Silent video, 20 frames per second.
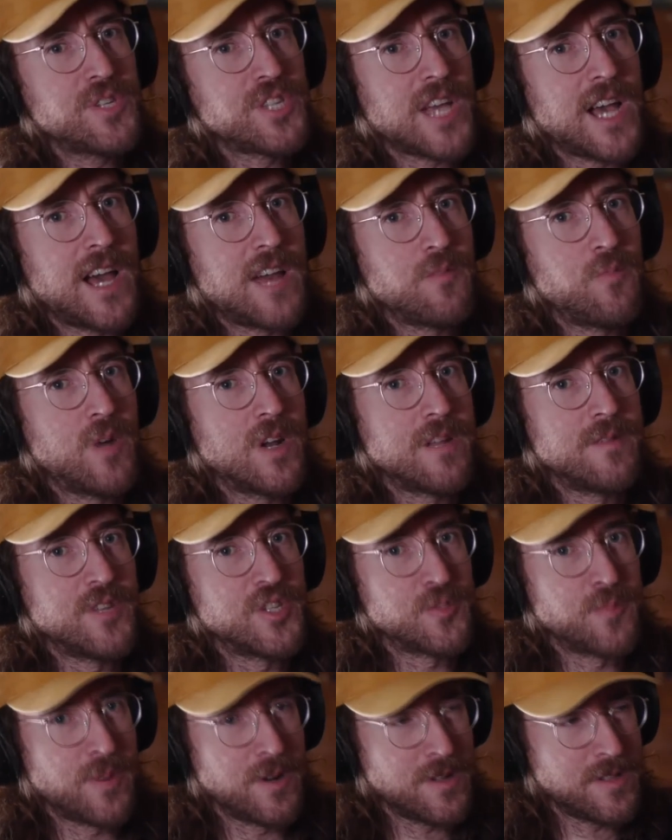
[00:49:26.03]
at one of his
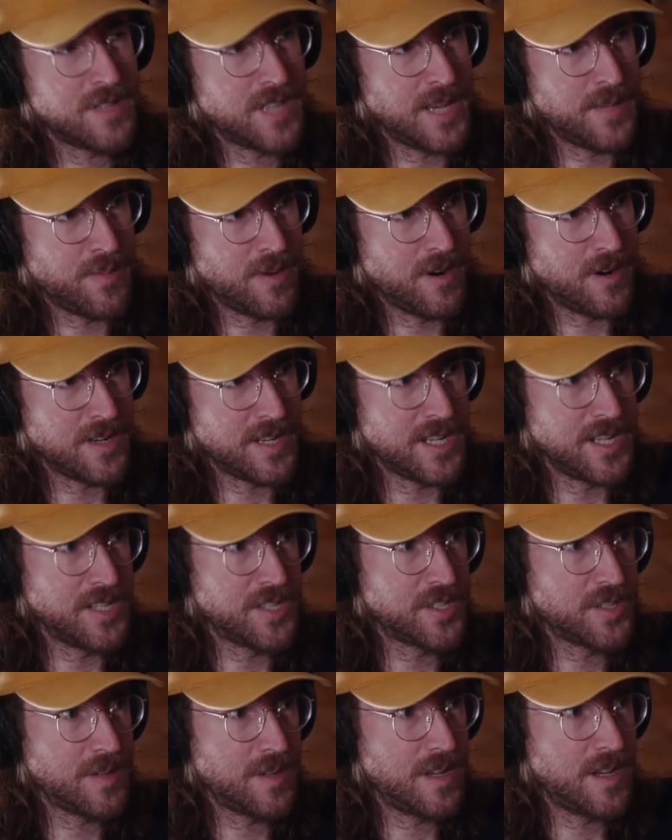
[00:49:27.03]
birthday
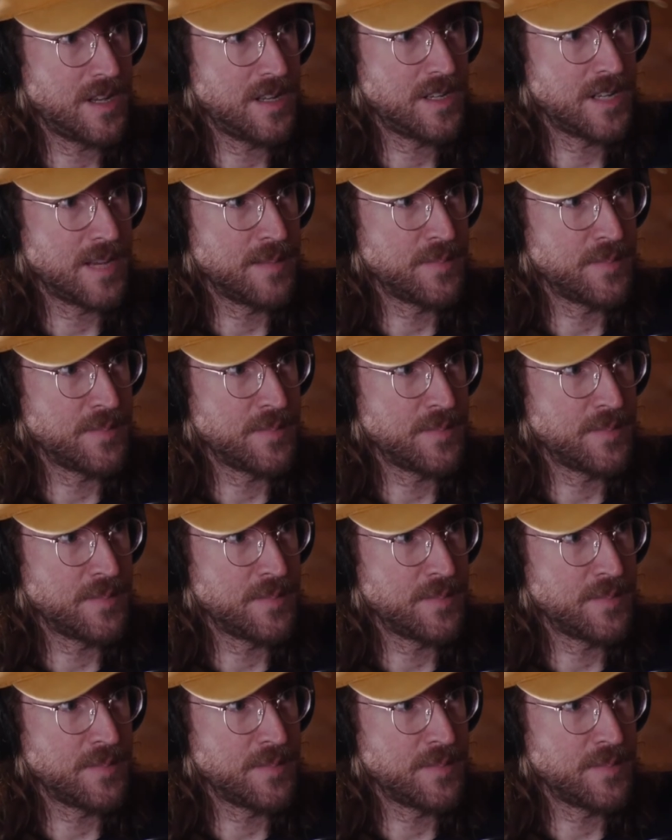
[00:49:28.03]
parties, and I'm